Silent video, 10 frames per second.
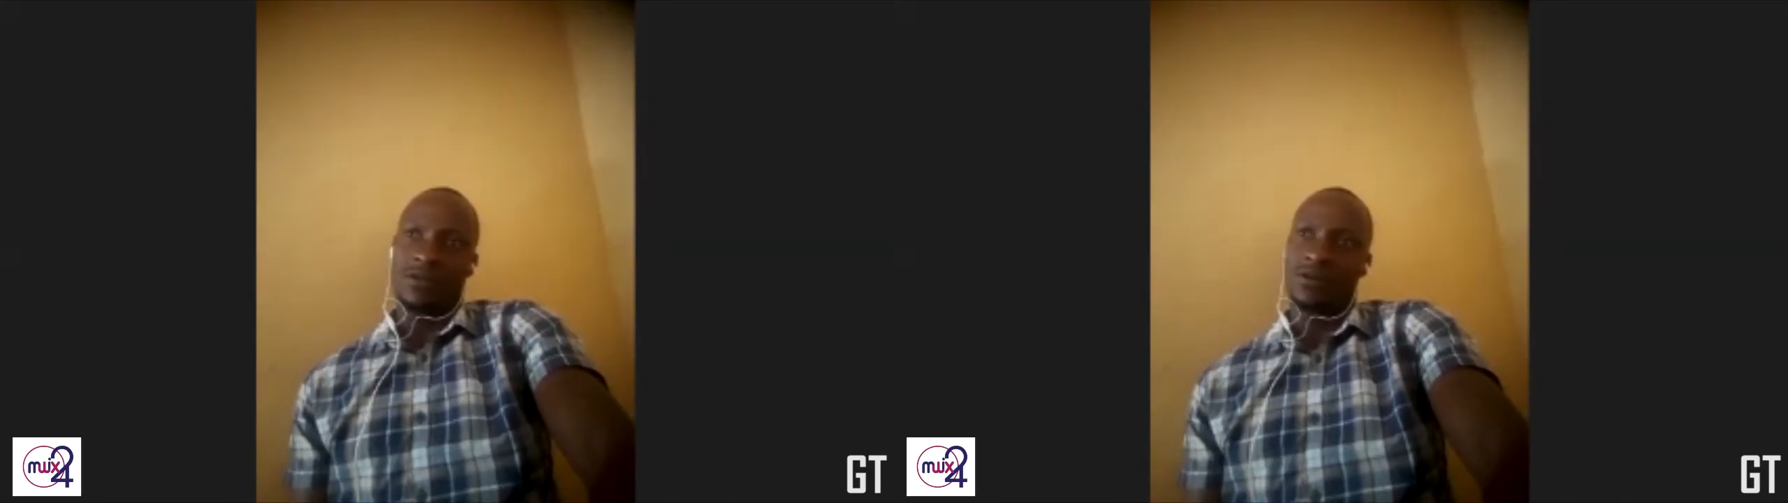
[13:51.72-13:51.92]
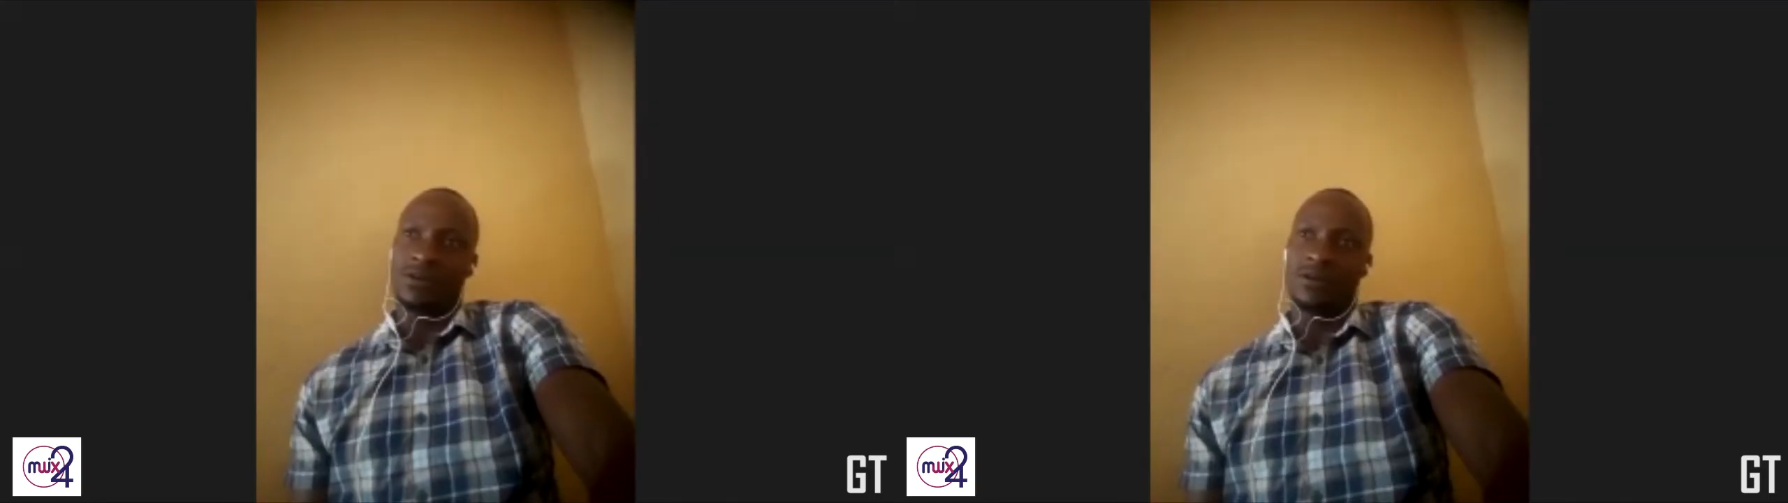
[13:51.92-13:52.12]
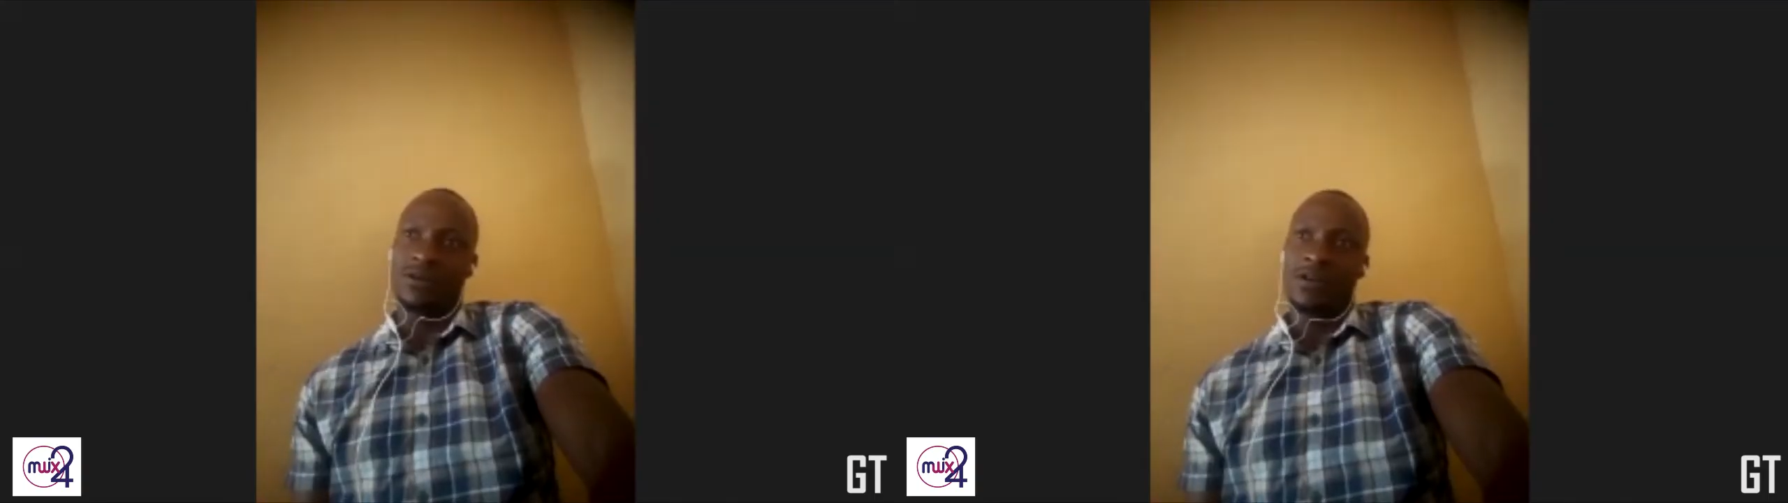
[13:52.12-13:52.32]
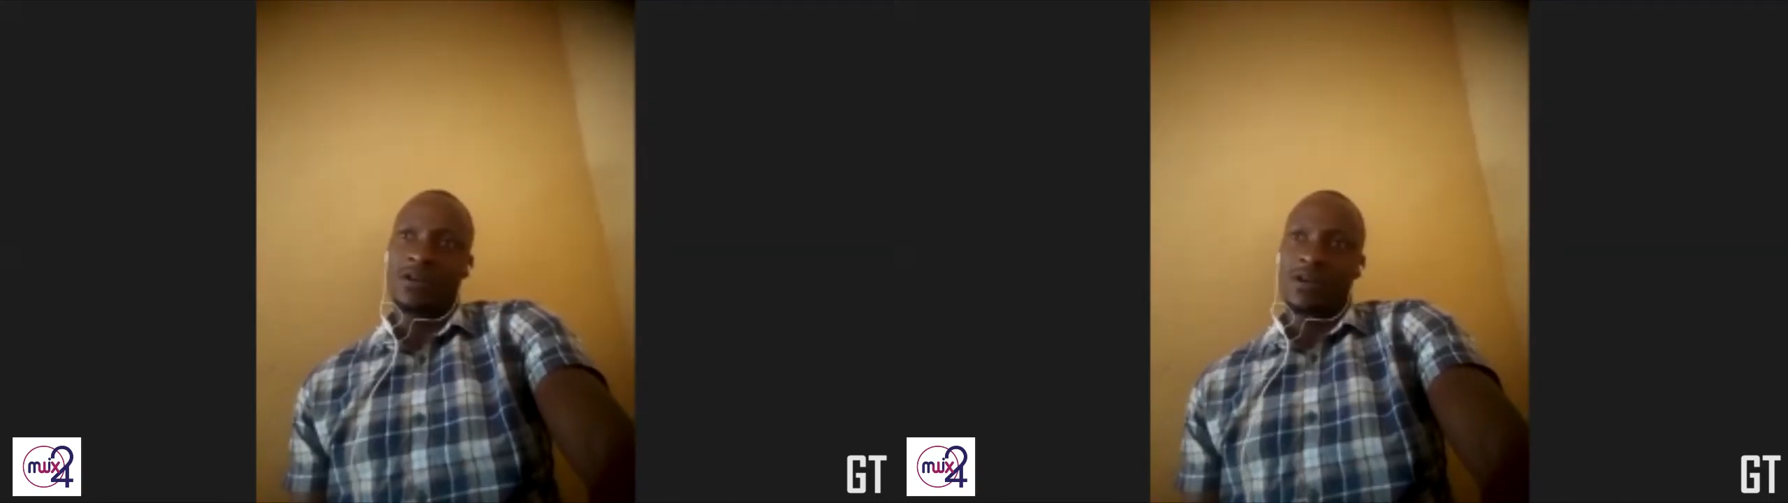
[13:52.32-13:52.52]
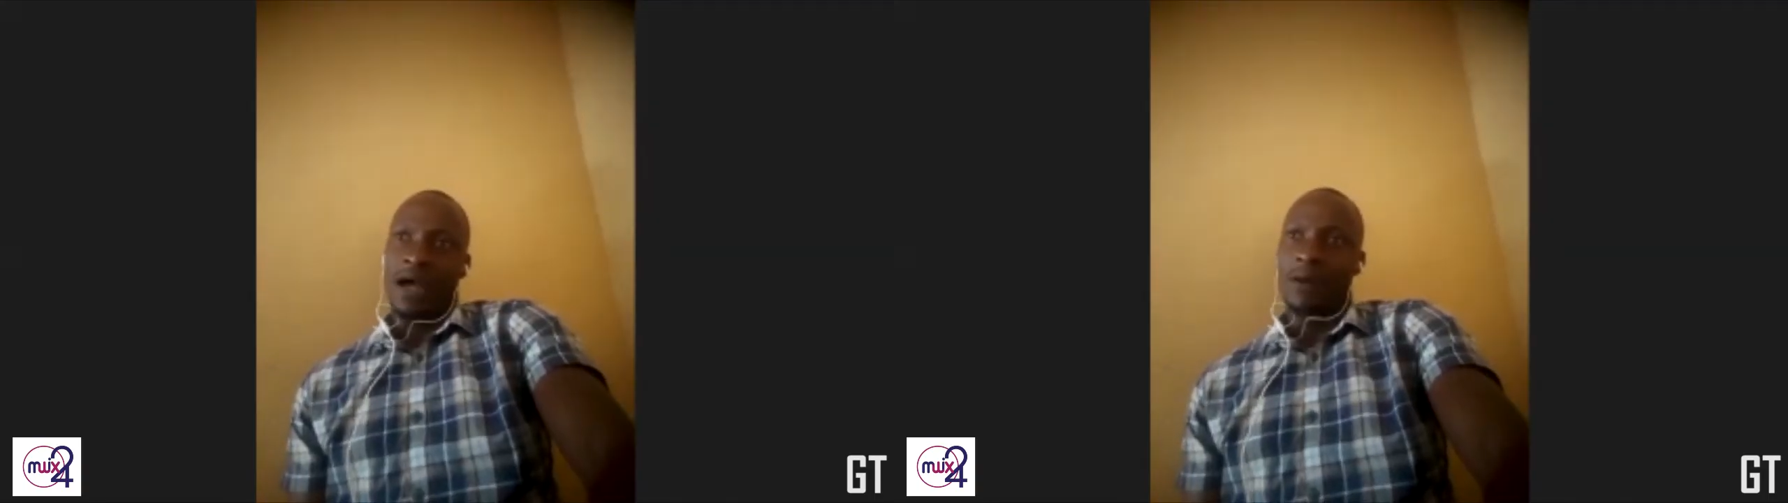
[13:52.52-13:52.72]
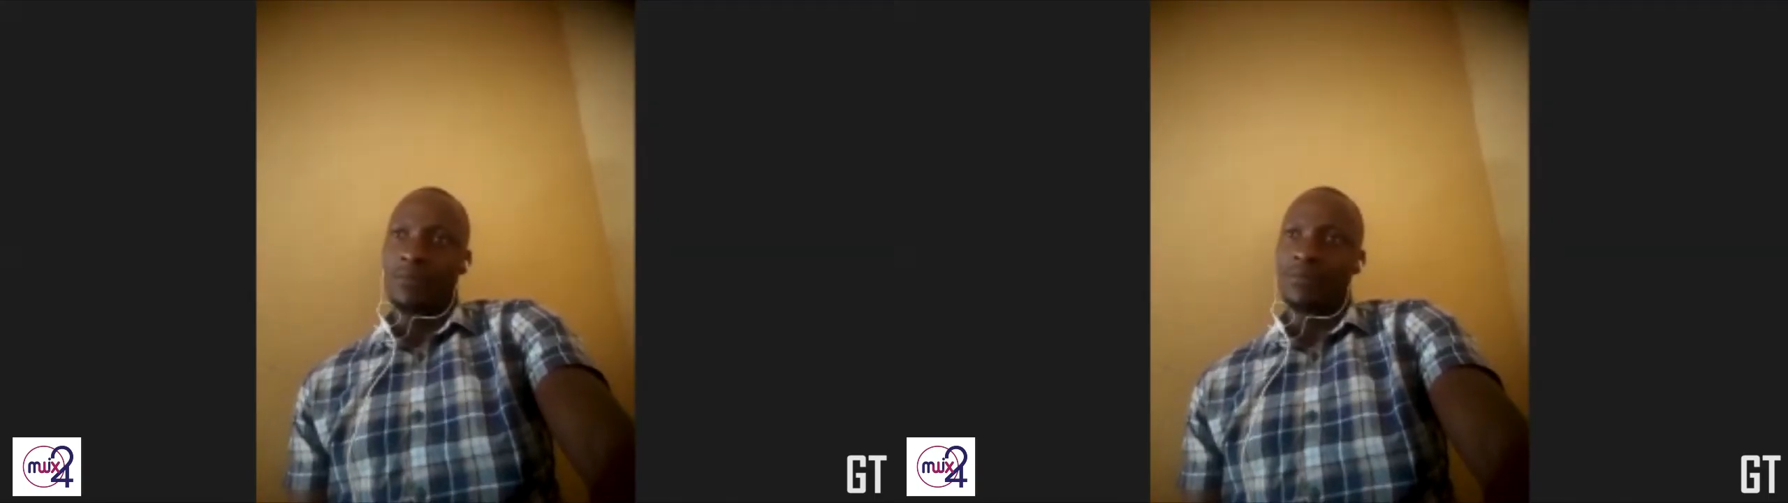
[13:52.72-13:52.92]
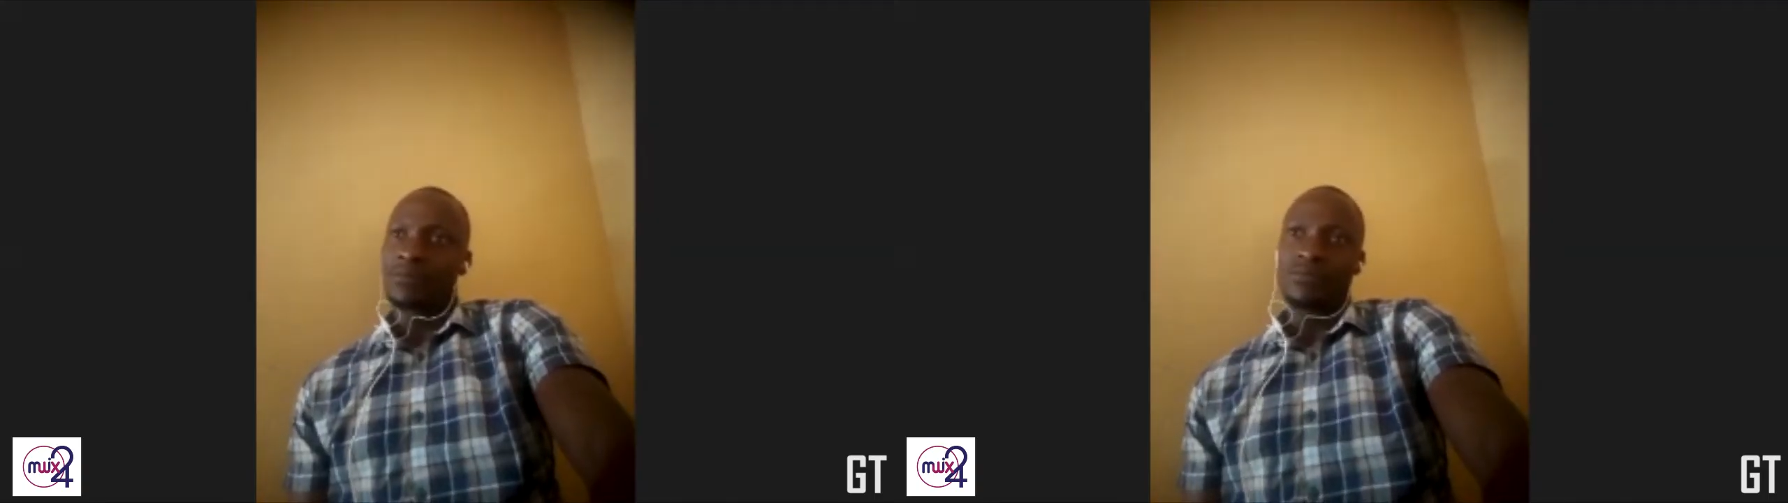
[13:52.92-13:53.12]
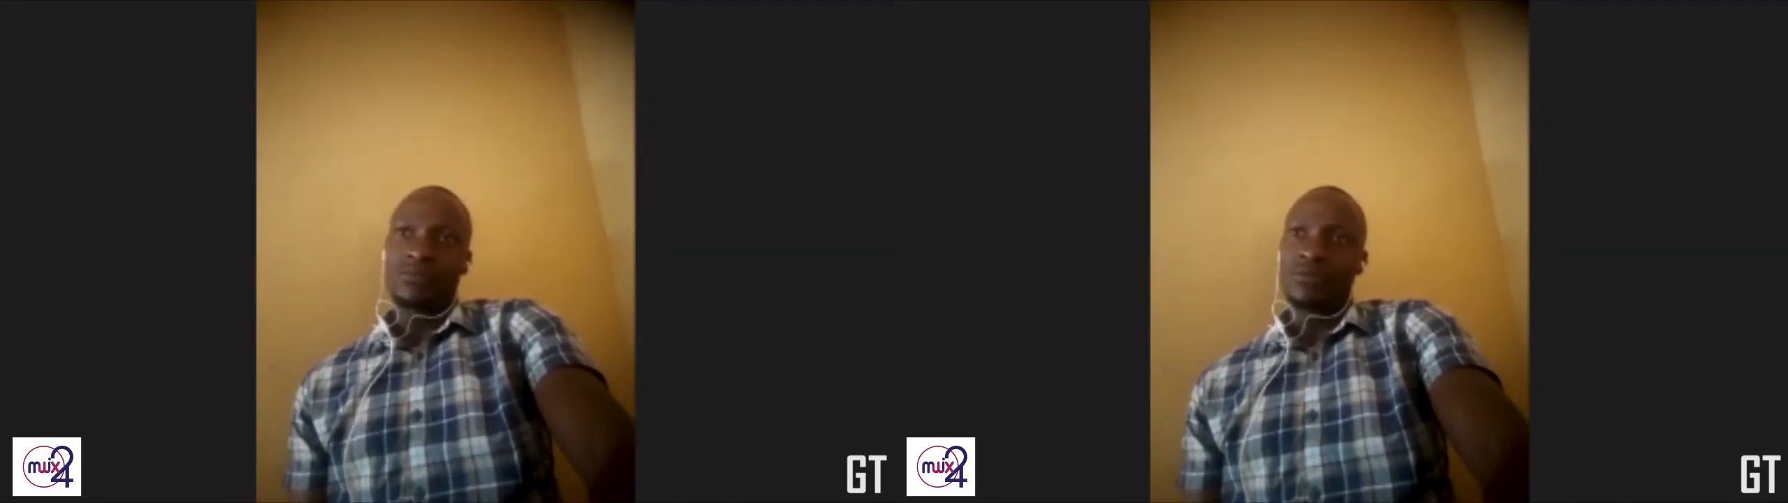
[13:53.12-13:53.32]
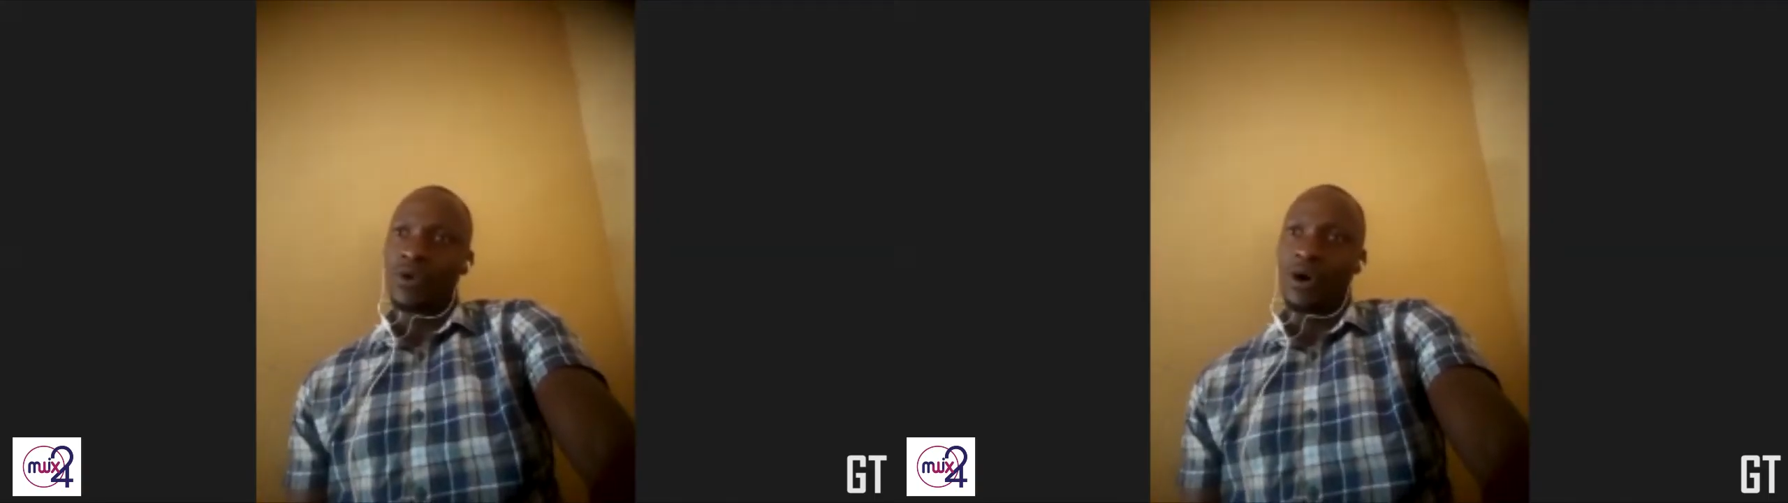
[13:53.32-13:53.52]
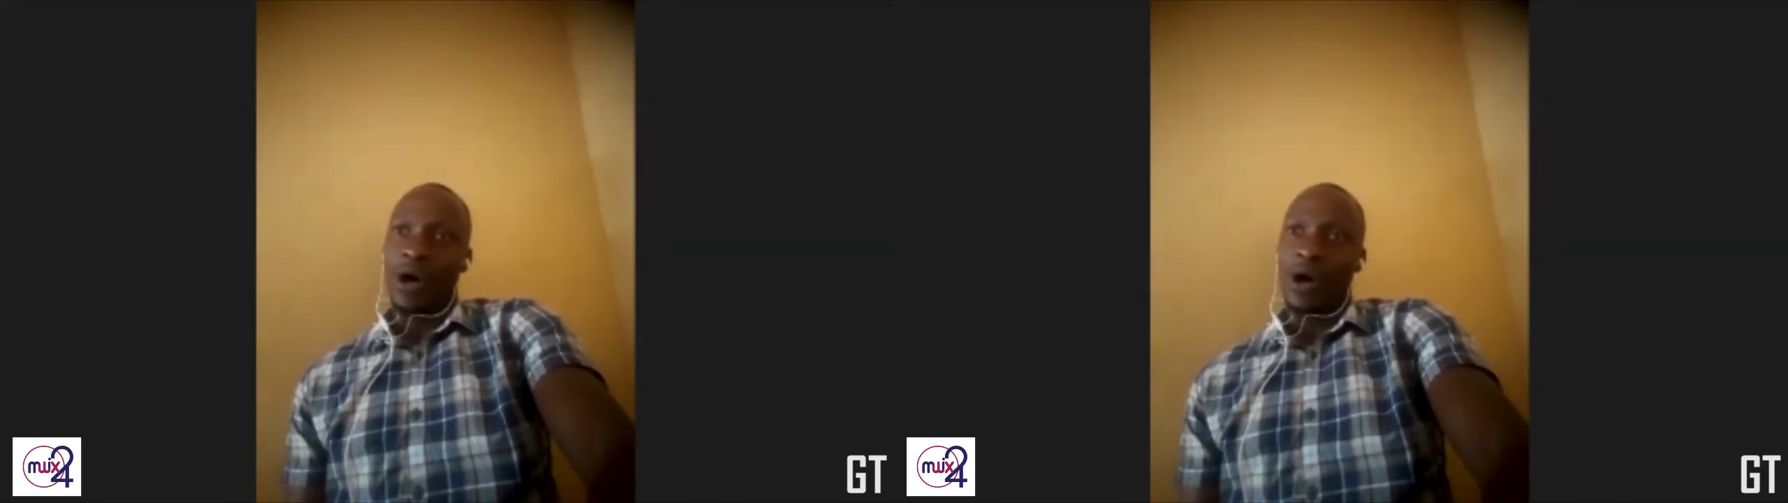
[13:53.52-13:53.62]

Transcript: So I'm